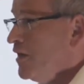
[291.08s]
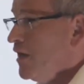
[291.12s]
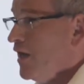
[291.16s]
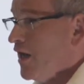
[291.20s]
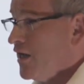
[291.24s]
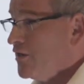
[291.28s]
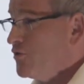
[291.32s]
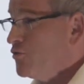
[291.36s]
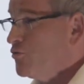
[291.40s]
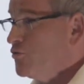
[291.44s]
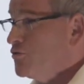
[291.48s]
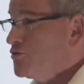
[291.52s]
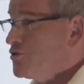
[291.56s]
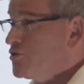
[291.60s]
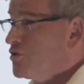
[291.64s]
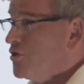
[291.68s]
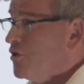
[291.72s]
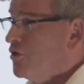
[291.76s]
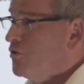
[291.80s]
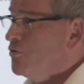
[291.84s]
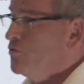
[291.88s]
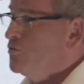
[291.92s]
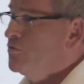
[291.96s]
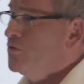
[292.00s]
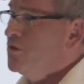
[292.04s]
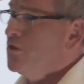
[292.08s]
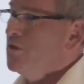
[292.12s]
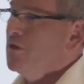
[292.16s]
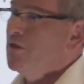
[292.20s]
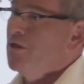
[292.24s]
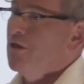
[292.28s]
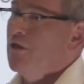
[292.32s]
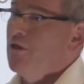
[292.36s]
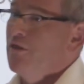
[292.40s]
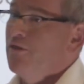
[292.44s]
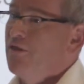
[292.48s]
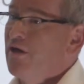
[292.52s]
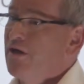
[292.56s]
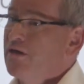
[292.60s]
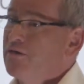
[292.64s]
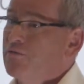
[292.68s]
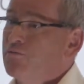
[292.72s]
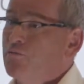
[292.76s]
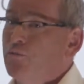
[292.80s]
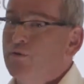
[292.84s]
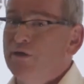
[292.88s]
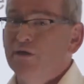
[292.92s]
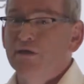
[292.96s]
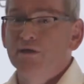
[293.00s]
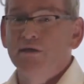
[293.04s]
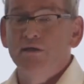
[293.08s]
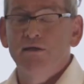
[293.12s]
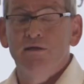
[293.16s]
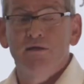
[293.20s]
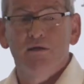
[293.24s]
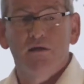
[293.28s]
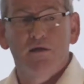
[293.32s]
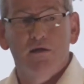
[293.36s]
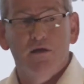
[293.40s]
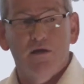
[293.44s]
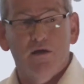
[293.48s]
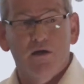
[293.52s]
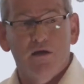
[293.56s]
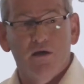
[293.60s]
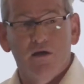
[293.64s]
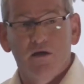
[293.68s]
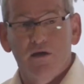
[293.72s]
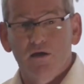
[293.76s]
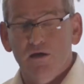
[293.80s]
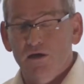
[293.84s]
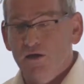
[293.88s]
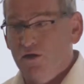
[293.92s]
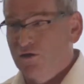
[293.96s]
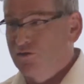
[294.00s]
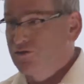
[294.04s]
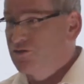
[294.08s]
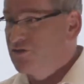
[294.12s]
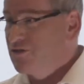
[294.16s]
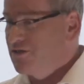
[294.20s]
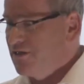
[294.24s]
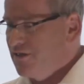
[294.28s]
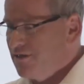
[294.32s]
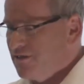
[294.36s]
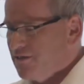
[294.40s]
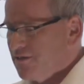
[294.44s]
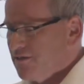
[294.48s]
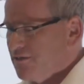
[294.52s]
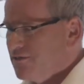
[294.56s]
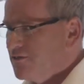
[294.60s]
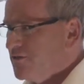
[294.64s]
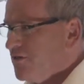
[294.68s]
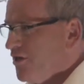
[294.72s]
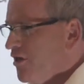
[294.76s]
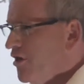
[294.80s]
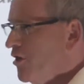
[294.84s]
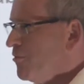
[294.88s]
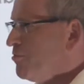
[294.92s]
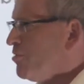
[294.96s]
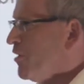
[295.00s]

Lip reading: and also that we considered our